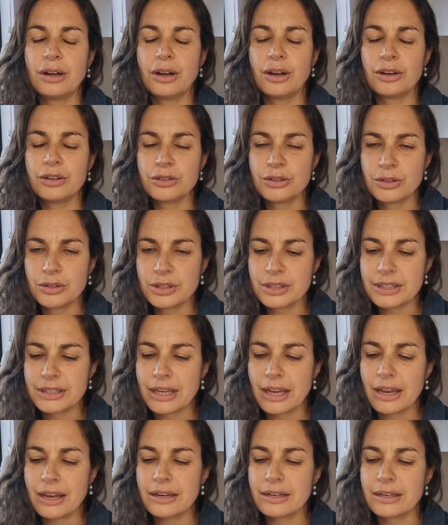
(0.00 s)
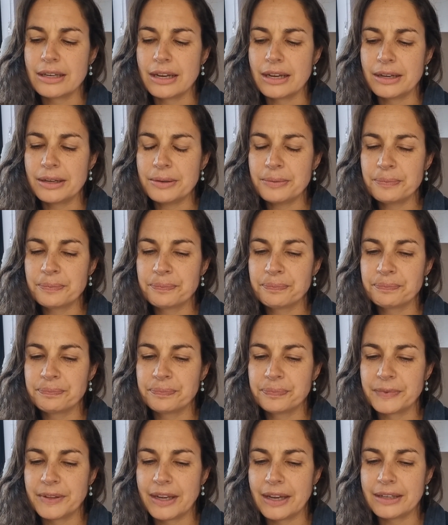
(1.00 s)
understanding
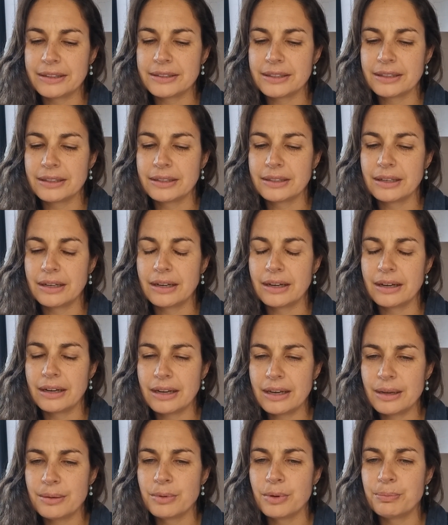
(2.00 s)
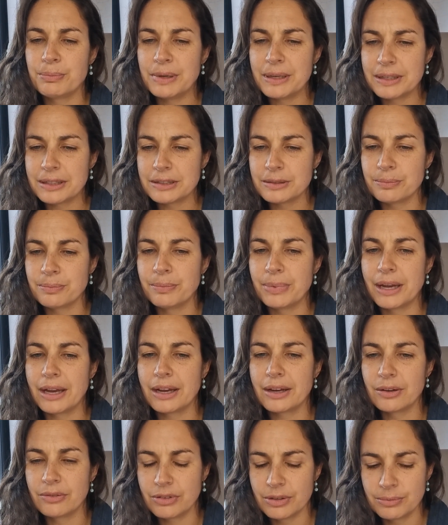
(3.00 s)
that I am a big
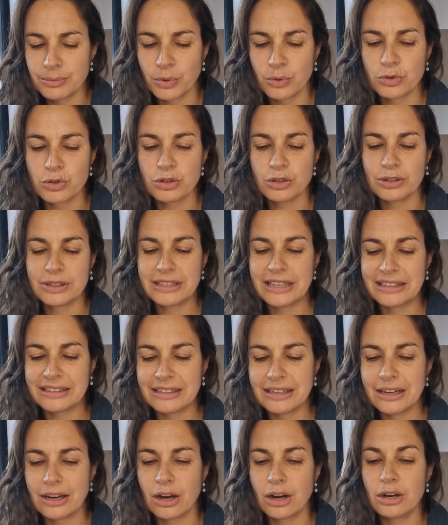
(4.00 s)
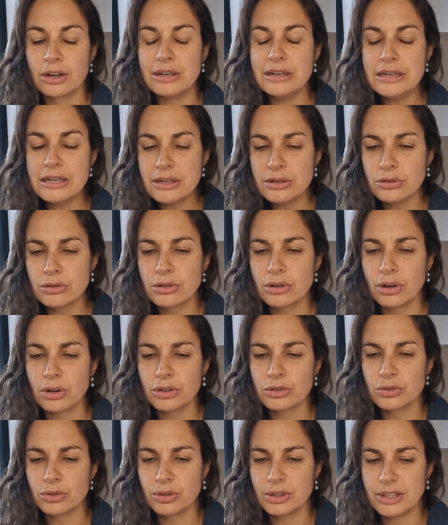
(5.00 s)
bag of emotion, that they are inner
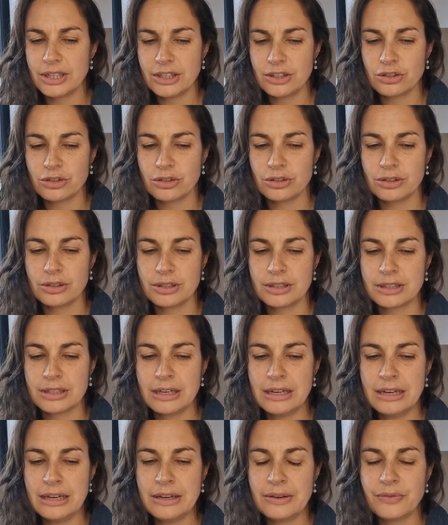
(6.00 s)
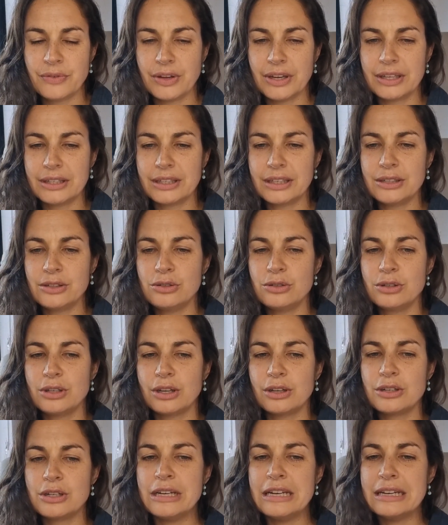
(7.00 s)
contradictions, and then you
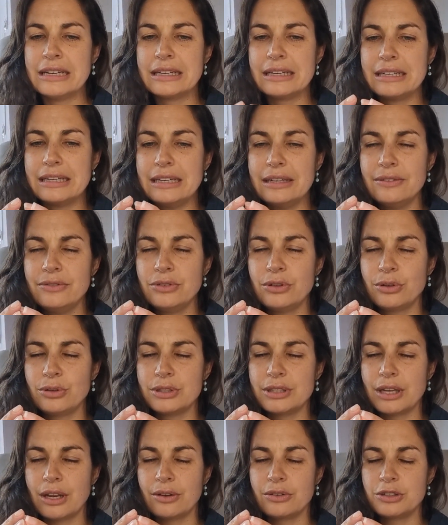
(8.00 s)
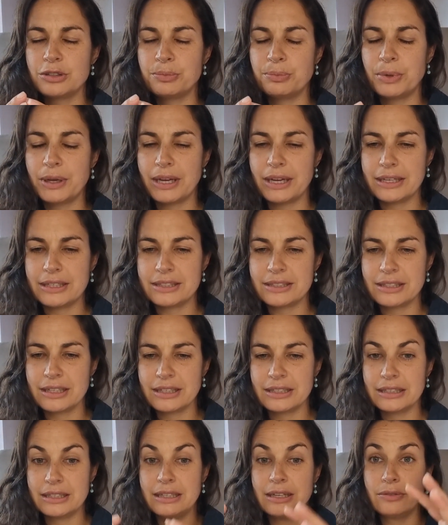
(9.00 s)
can give yourself space,
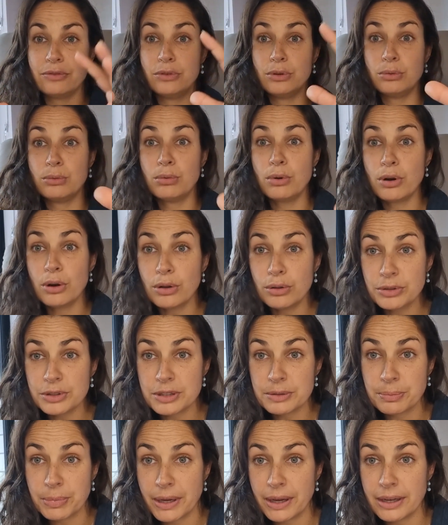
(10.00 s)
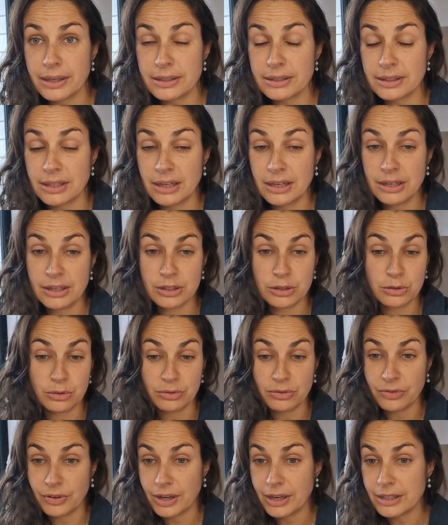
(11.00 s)
give the world space to
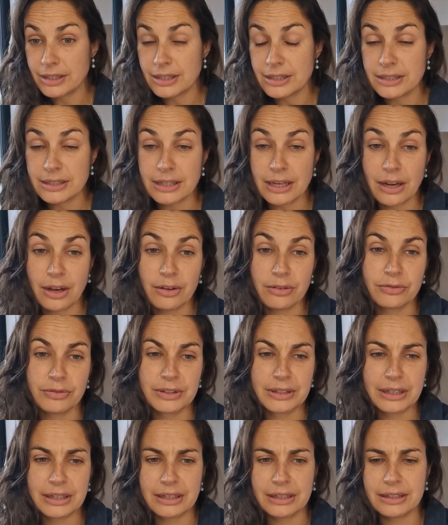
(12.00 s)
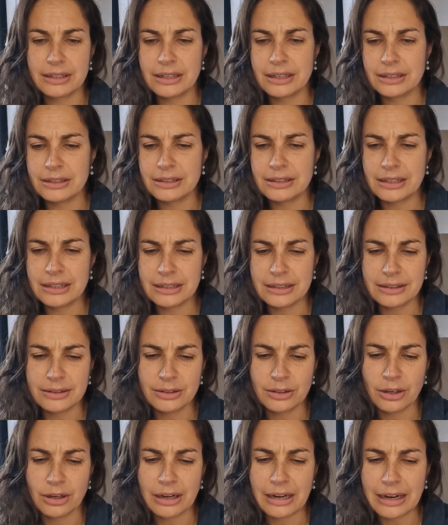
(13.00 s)
find itself, It
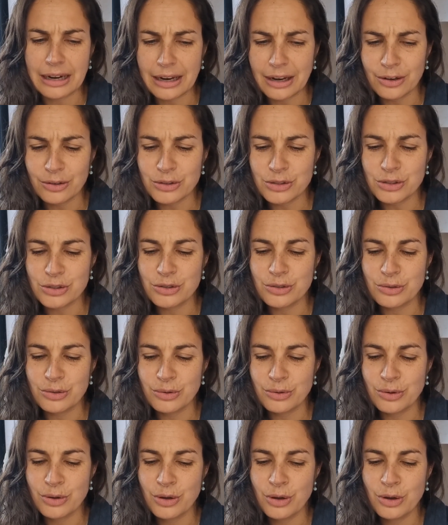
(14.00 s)
allows you